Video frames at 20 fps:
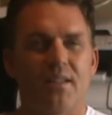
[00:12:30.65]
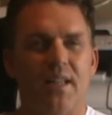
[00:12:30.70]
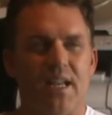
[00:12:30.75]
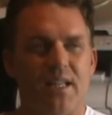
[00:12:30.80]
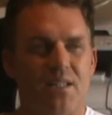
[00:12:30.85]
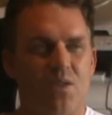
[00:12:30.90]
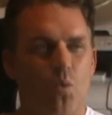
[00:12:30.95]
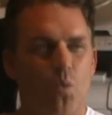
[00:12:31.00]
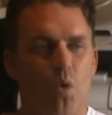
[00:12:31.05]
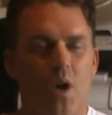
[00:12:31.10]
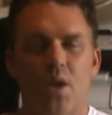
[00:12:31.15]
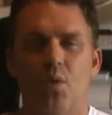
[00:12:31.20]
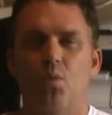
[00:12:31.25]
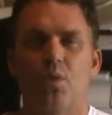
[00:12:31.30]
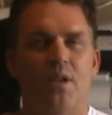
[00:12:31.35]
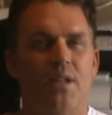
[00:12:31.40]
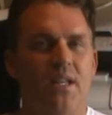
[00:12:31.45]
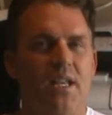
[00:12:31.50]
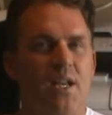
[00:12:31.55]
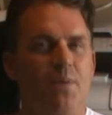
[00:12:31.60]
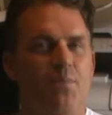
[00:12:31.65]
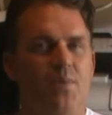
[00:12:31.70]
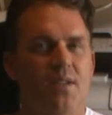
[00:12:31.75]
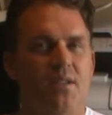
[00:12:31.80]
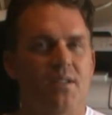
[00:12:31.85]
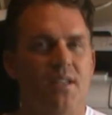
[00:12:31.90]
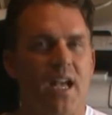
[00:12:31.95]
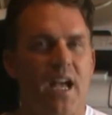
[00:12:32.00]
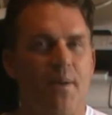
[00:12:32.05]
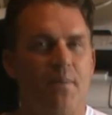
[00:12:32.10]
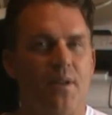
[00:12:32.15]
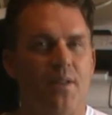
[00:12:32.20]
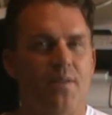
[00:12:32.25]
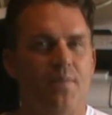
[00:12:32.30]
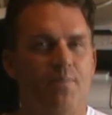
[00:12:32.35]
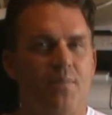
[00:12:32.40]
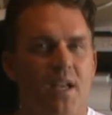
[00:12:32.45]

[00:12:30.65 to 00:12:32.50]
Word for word: that one would keep the Sabbath?